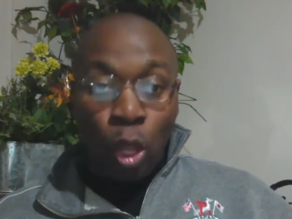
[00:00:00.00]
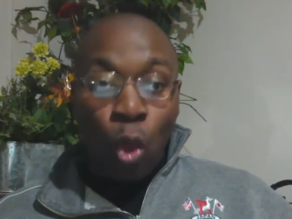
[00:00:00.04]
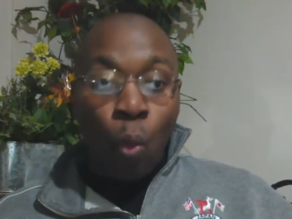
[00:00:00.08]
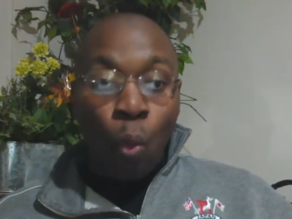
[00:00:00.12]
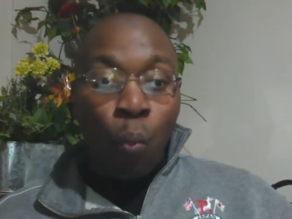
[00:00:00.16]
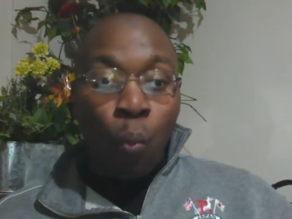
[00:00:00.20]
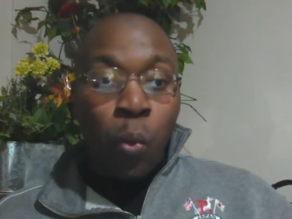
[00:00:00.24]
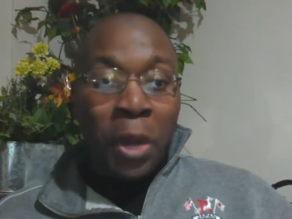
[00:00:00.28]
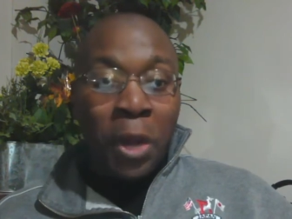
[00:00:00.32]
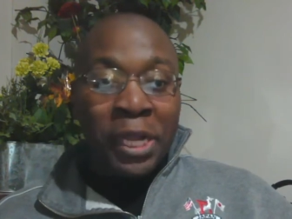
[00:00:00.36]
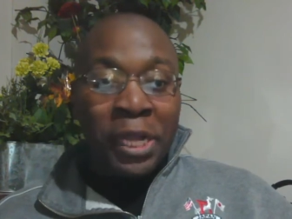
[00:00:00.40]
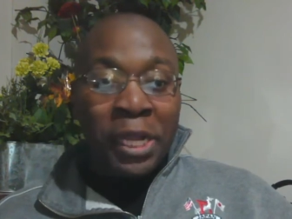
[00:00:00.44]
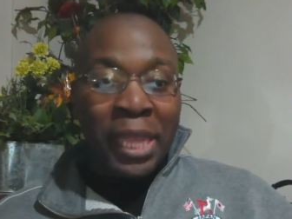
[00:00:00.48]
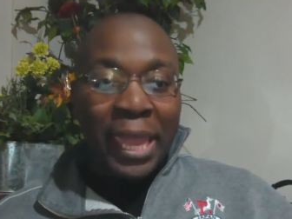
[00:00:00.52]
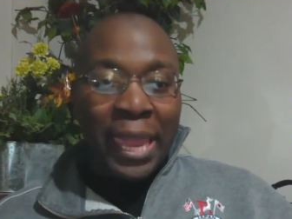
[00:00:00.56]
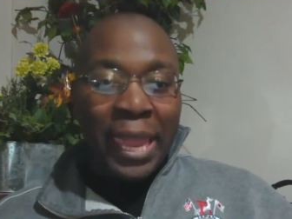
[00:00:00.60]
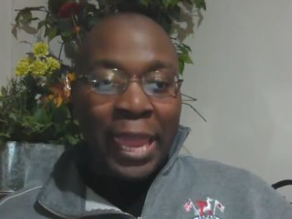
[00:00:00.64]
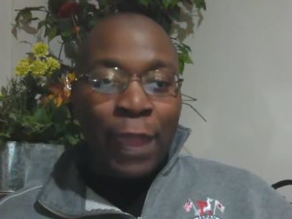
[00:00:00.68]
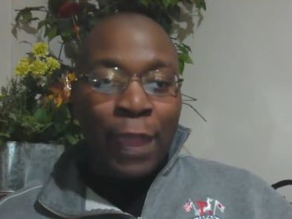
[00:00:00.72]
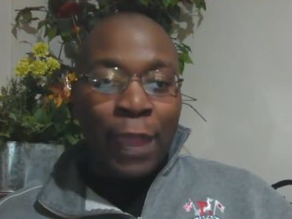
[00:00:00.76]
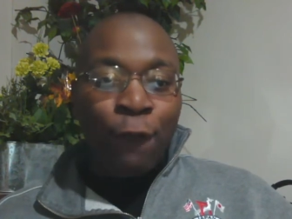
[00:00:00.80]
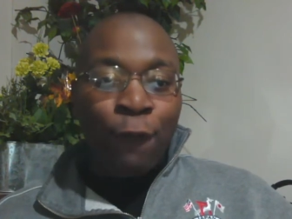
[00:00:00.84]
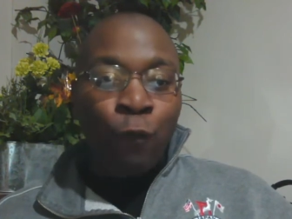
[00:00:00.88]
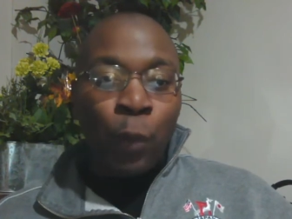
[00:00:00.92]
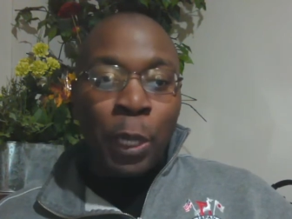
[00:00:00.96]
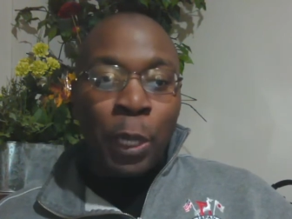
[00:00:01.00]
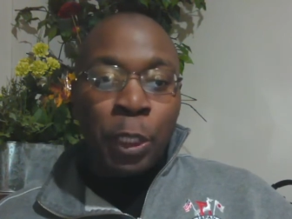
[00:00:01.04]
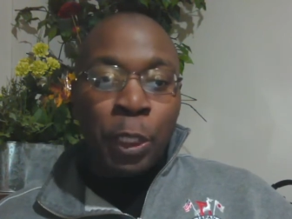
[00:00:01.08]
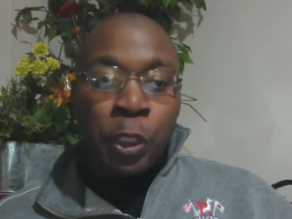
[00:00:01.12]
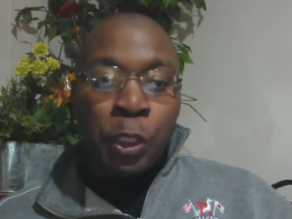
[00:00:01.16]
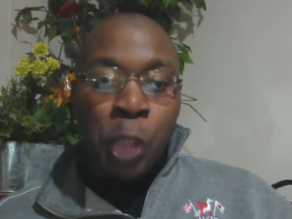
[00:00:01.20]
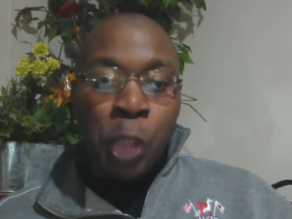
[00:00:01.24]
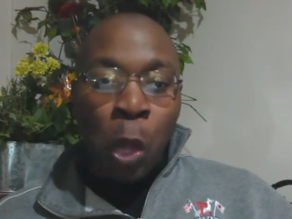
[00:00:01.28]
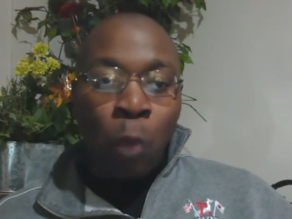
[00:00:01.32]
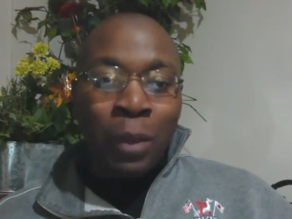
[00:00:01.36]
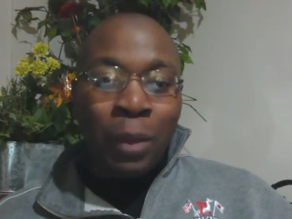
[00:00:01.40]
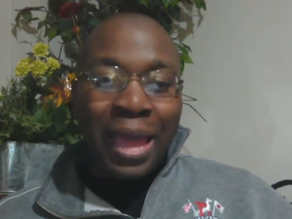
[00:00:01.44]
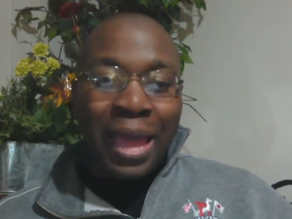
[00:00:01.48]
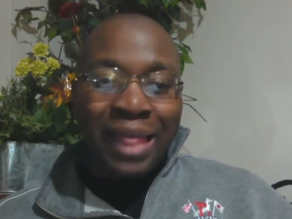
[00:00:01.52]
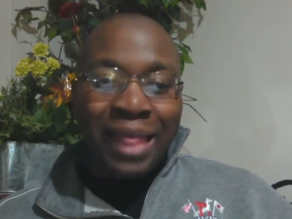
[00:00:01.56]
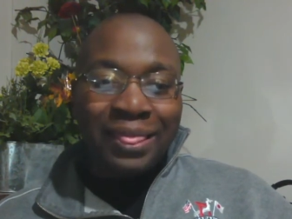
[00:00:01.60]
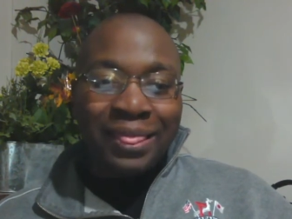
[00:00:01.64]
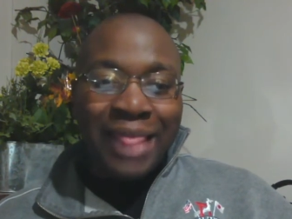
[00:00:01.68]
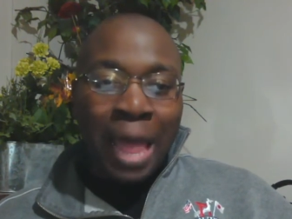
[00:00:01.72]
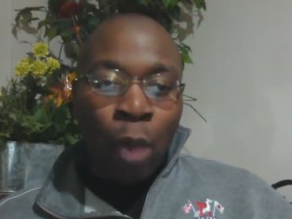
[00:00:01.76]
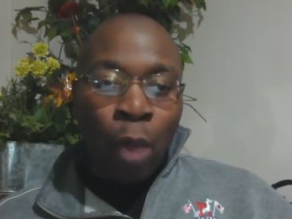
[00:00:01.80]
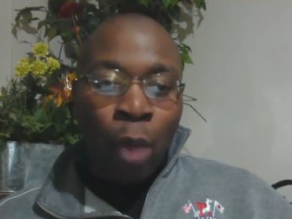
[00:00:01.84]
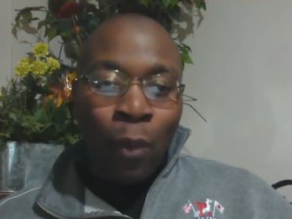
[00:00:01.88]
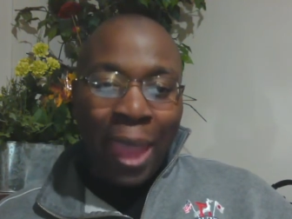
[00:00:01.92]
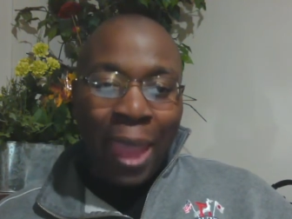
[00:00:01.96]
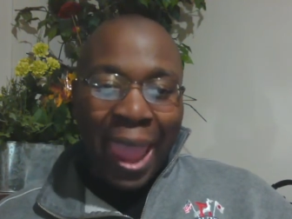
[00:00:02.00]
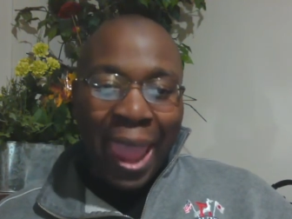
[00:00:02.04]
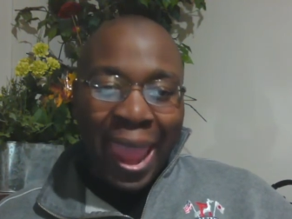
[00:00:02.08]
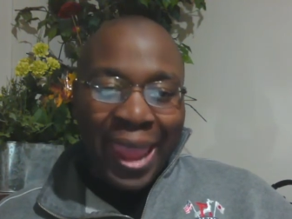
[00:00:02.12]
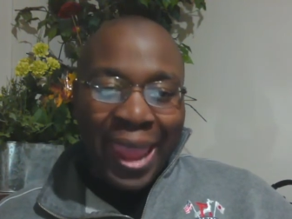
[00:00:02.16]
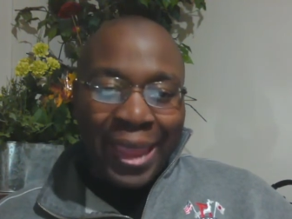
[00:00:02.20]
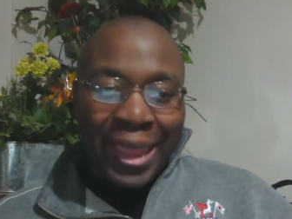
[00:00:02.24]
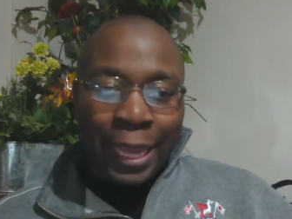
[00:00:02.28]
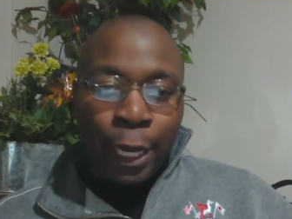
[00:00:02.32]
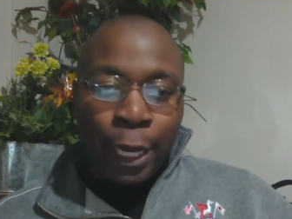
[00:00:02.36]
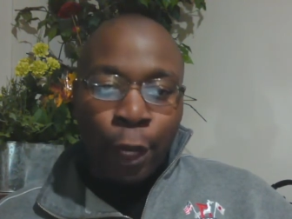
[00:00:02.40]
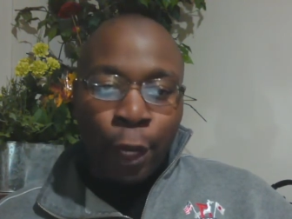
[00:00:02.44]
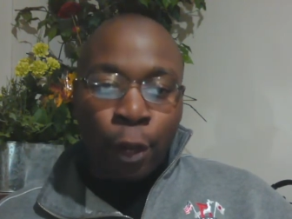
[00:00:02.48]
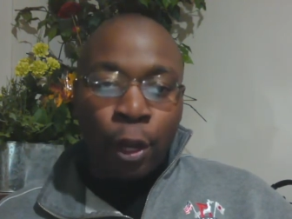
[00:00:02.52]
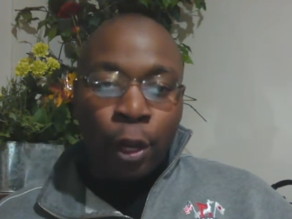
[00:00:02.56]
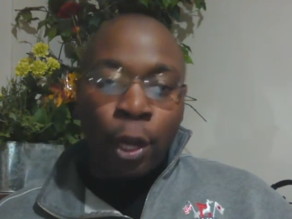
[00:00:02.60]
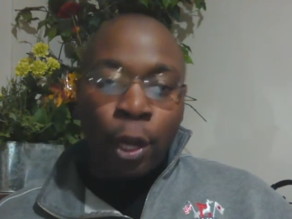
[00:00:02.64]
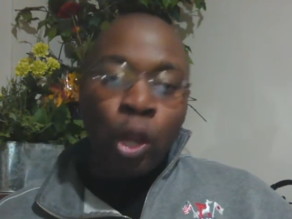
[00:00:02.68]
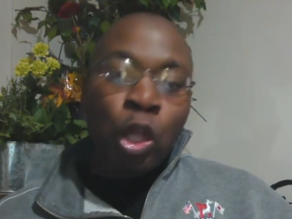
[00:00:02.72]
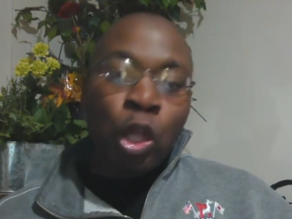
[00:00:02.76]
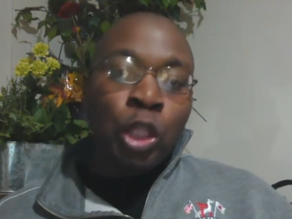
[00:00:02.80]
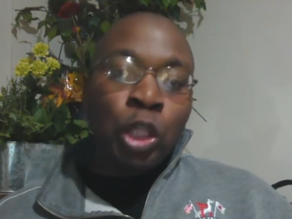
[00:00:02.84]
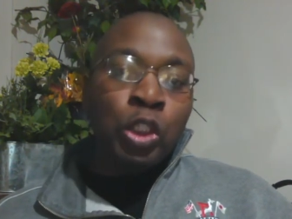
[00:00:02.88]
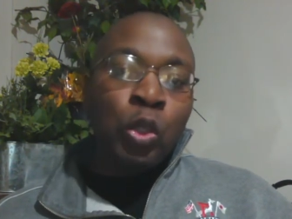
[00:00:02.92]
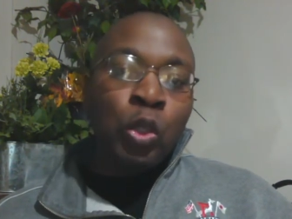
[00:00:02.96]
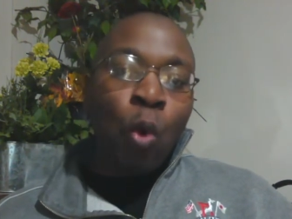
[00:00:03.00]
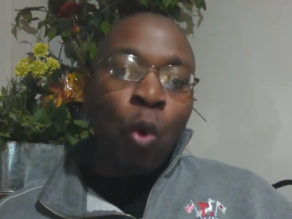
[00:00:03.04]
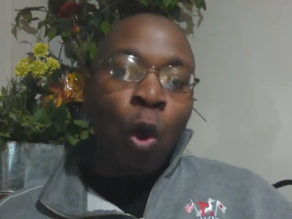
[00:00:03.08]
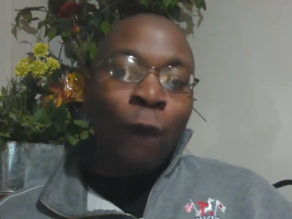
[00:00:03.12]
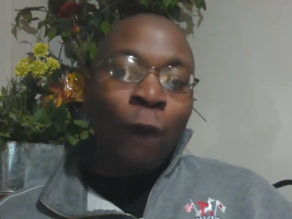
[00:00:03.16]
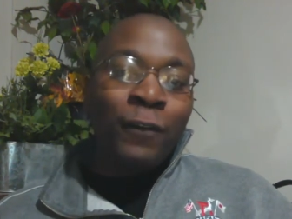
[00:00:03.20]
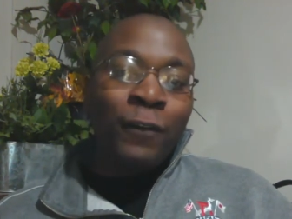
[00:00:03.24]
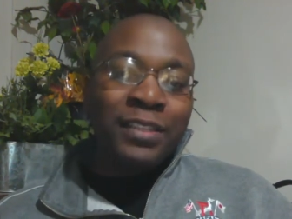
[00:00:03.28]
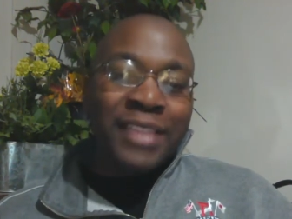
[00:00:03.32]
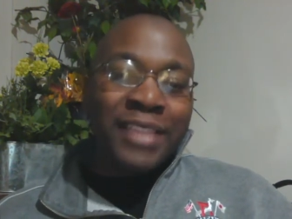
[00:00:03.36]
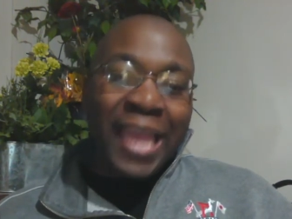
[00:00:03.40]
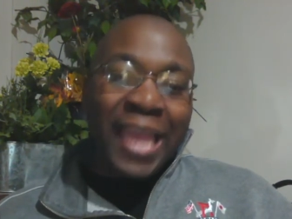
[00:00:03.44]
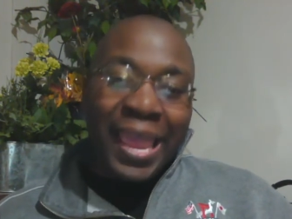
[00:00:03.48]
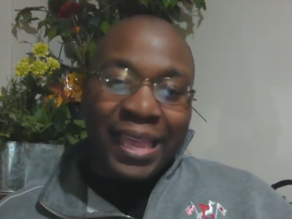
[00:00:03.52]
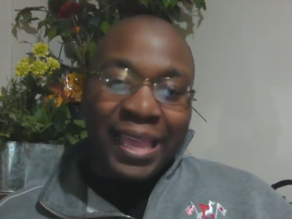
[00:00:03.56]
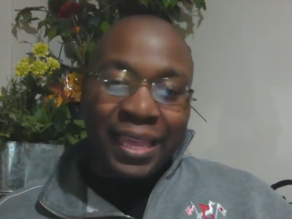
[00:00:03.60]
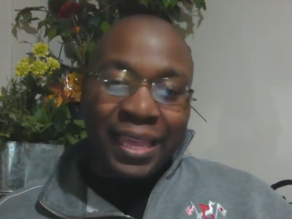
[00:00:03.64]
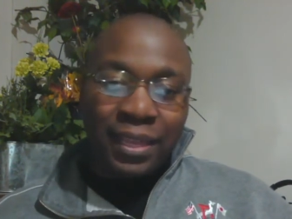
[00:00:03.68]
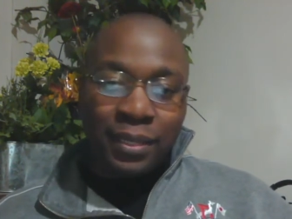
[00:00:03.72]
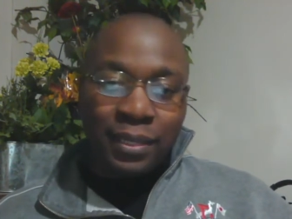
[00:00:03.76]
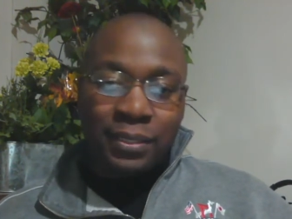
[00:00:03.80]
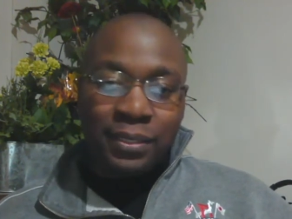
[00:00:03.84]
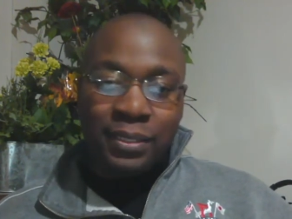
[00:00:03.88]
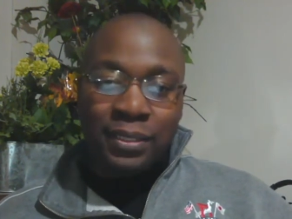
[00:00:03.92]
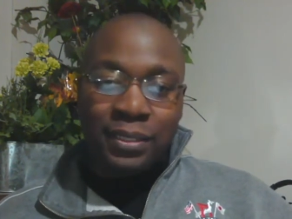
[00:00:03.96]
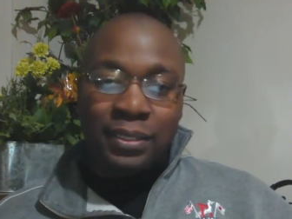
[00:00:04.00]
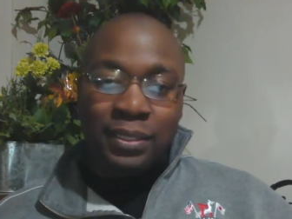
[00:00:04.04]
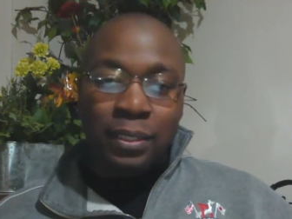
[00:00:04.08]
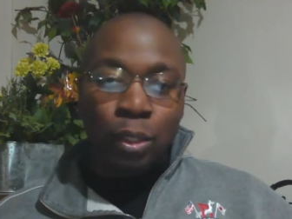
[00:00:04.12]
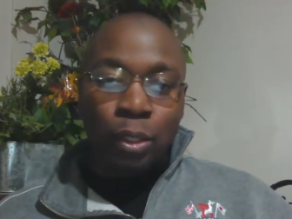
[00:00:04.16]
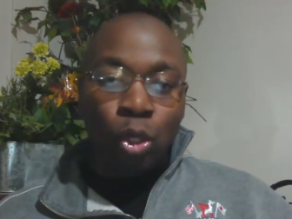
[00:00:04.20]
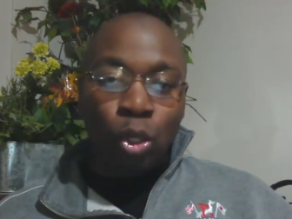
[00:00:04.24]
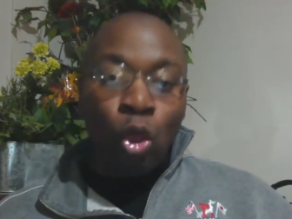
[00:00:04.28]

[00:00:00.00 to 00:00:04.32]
What if we don't allow anger to overtake us?